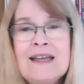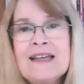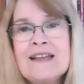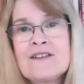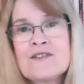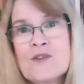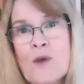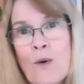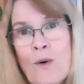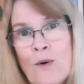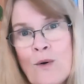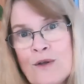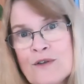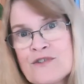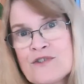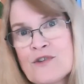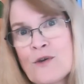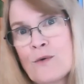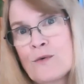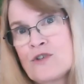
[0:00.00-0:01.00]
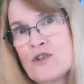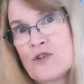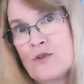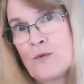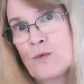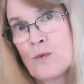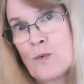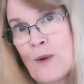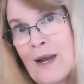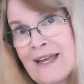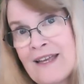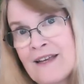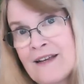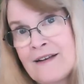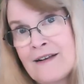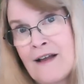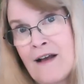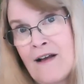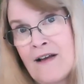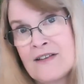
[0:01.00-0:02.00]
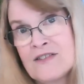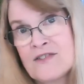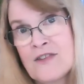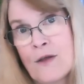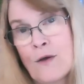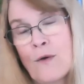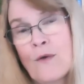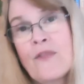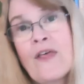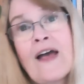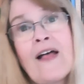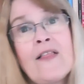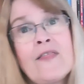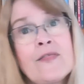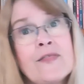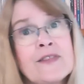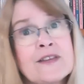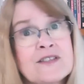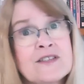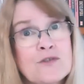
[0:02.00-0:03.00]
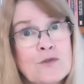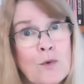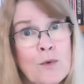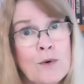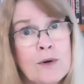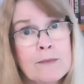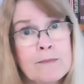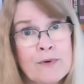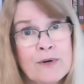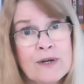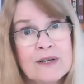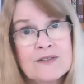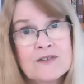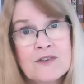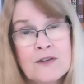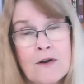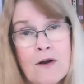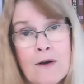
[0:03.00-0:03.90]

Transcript: It is also to recognize, though, that the storm brings an